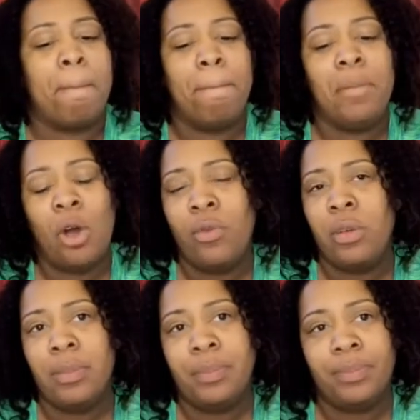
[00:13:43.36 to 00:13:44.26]

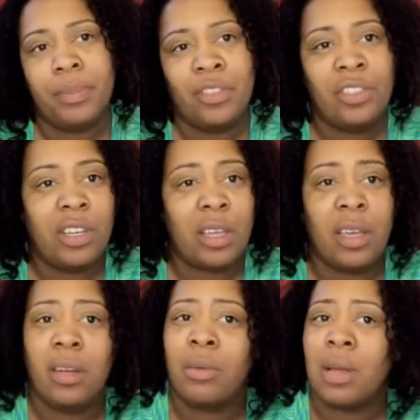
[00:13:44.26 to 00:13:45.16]
Nova, she check
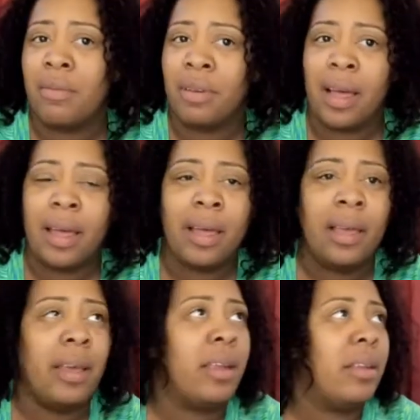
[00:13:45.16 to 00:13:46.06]
in on Envy
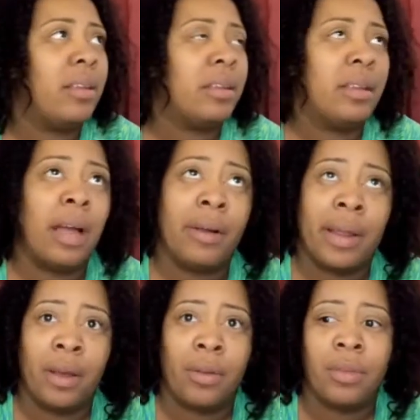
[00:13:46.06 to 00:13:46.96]
and her
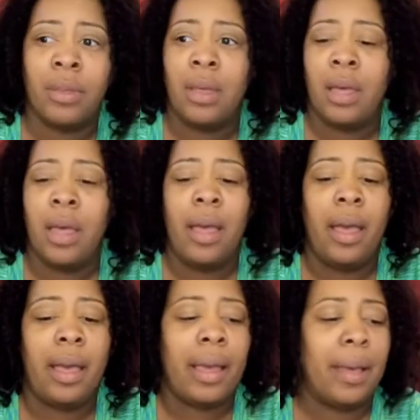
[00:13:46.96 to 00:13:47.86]
health.
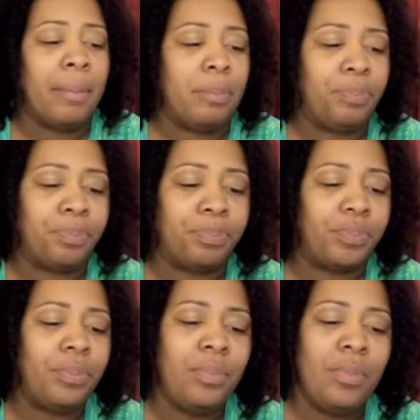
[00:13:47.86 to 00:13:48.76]
And,
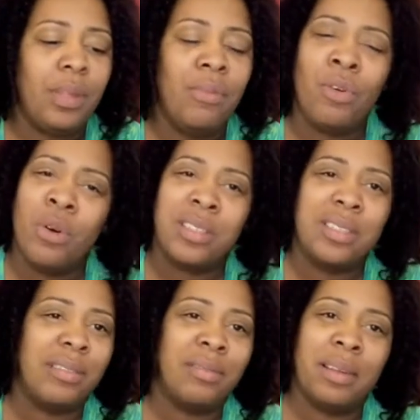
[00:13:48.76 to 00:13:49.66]
of course,
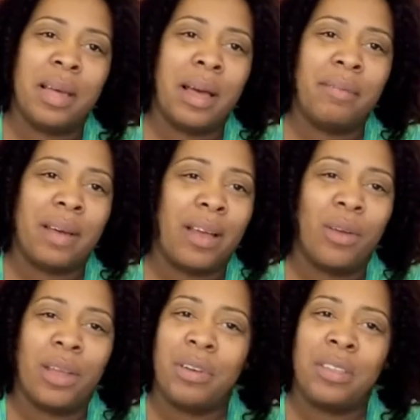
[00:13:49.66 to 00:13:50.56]
Envy can
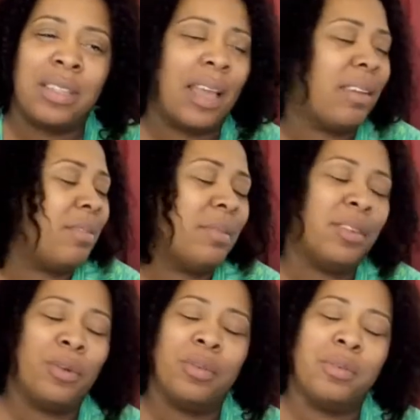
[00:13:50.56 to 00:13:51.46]
give her the standard,
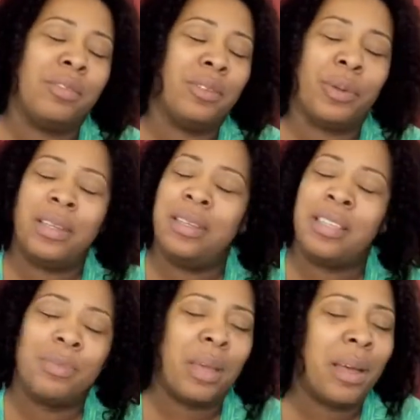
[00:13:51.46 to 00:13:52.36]
no greeting.
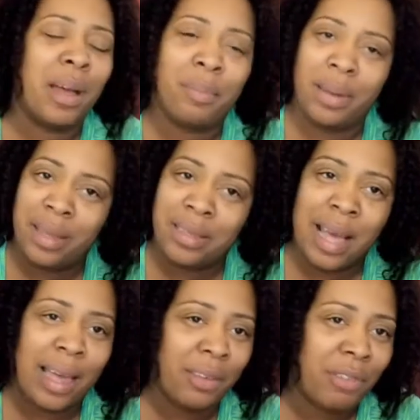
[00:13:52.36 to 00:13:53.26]
Yes, baby, I'm blessed.
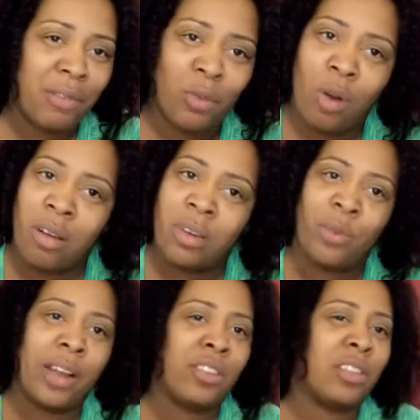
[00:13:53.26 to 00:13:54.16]
Highly favored, walking in
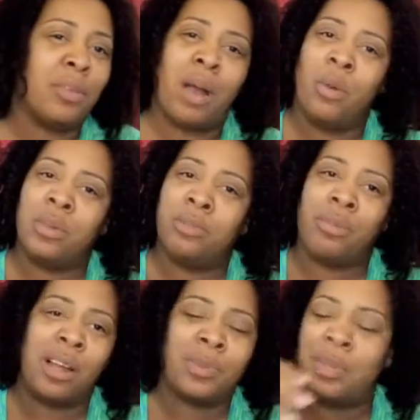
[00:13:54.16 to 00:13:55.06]
righteousness and power to
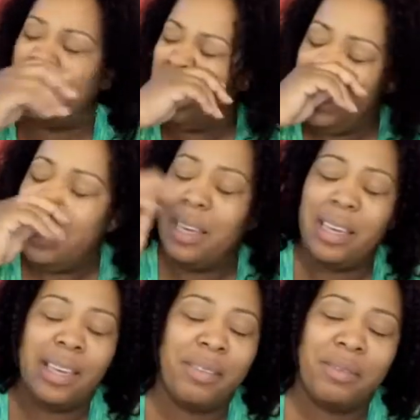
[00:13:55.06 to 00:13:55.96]
prosper.
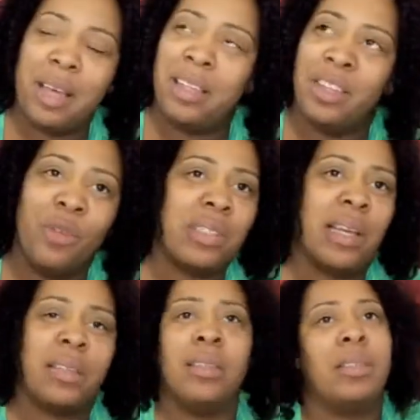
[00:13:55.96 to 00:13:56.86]
And Nova's
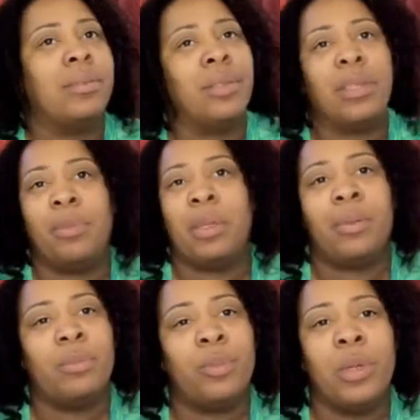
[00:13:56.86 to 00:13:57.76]
like, look, don't give me
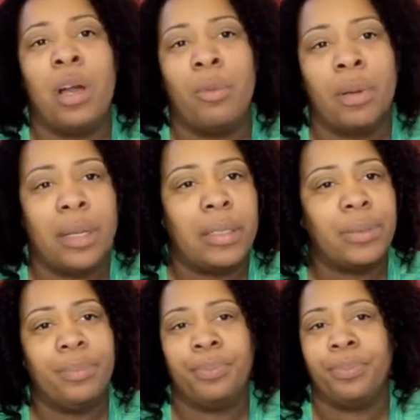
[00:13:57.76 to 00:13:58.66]
that. We all
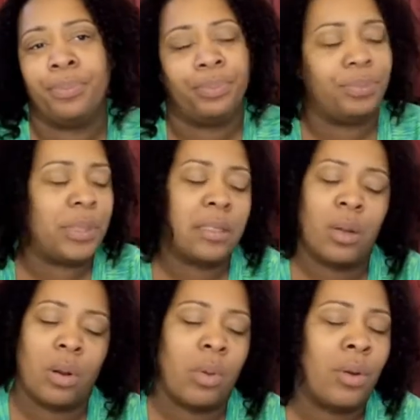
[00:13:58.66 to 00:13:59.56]
blessed. Mm-mm, that's
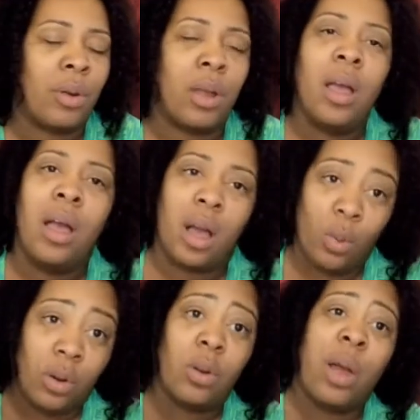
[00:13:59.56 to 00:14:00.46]
not what I want to hear. I
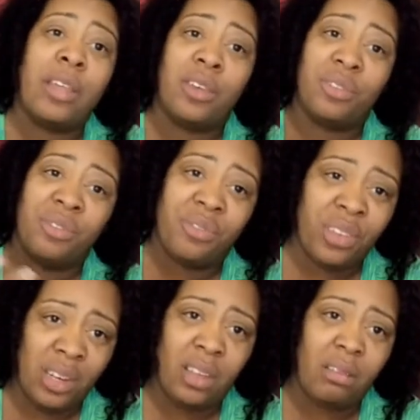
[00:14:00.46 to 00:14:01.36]
want to know how you're
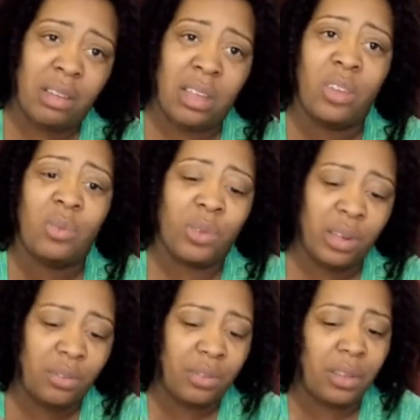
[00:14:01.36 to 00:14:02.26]
feeling. How you
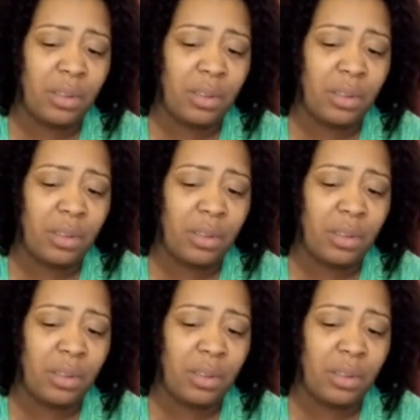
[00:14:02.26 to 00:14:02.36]
really feel.